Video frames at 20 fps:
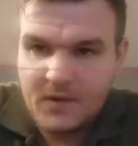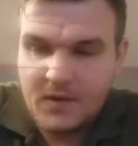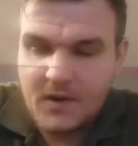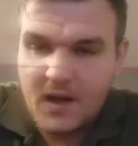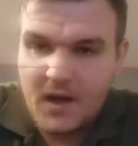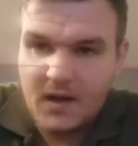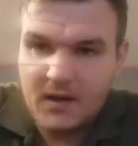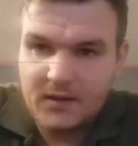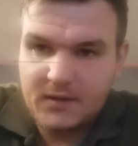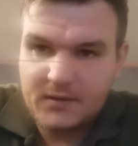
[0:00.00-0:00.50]

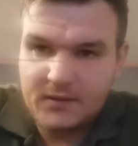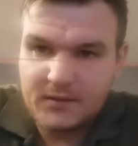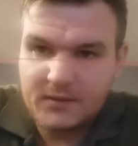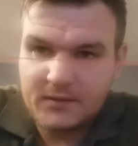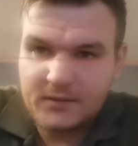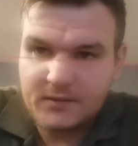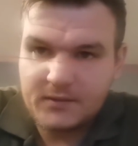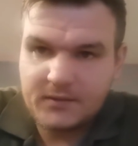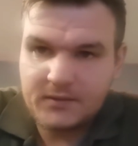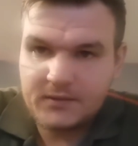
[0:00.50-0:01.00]
Now
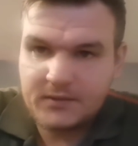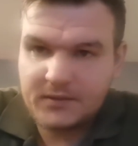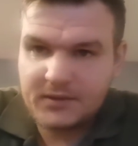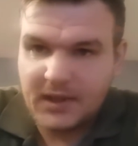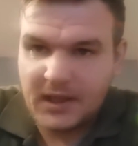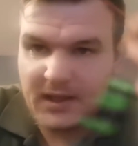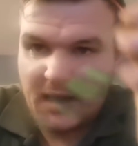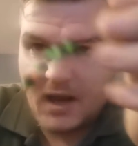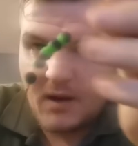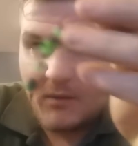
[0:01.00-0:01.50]

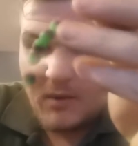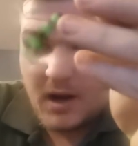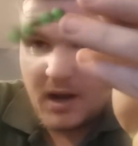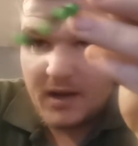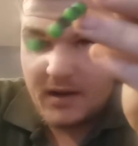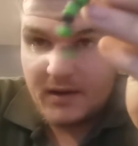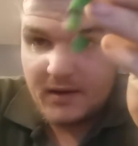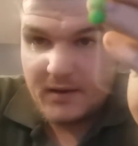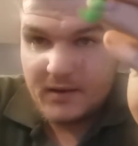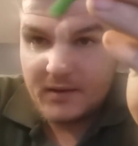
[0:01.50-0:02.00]
take that
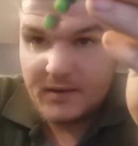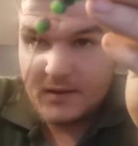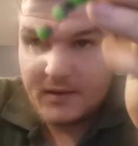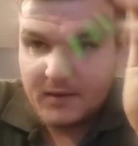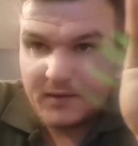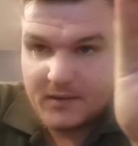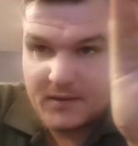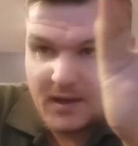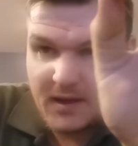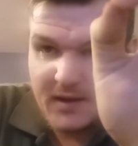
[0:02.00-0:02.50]
away,
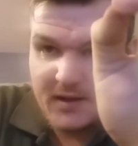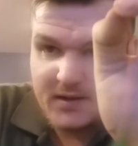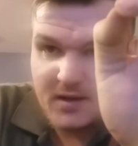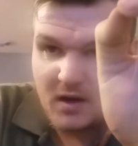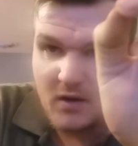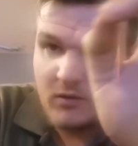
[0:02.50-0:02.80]
take this